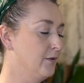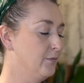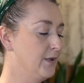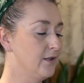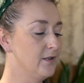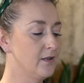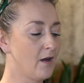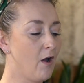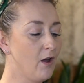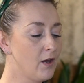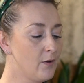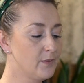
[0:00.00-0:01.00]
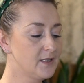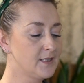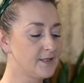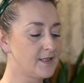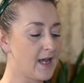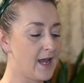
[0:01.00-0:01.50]
With a hollower
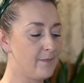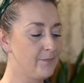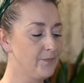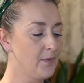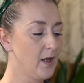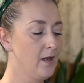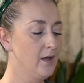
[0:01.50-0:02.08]
stem,